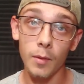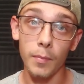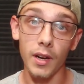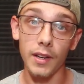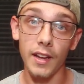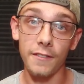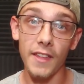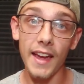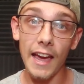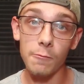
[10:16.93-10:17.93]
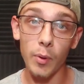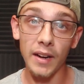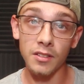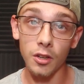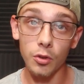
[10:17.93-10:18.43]
But if they have
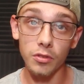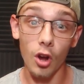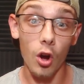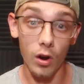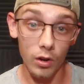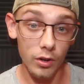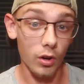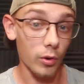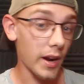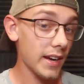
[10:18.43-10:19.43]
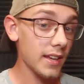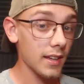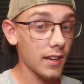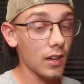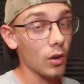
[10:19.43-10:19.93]
brass knuckles on already,
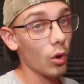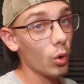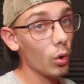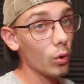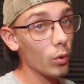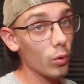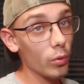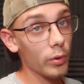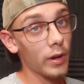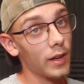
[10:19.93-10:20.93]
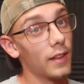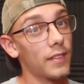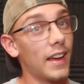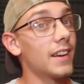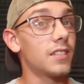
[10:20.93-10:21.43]
whoo,
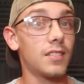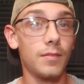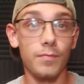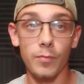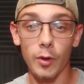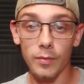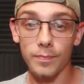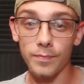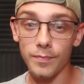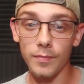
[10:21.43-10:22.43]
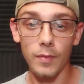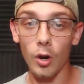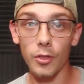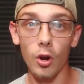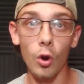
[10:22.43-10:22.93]
that is
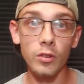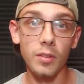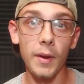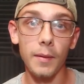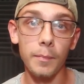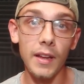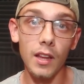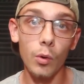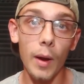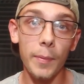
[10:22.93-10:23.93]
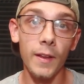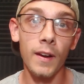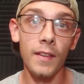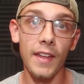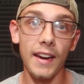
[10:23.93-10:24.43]
the ultimate melee
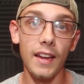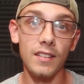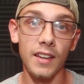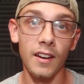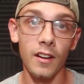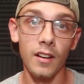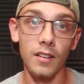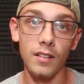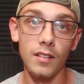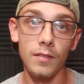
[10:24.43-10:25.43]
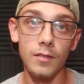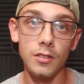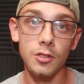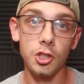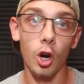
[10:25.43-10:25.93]
weapon that isn't a
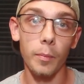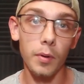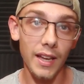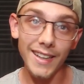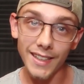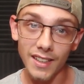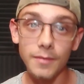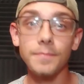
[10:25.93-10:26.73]
sharp blade.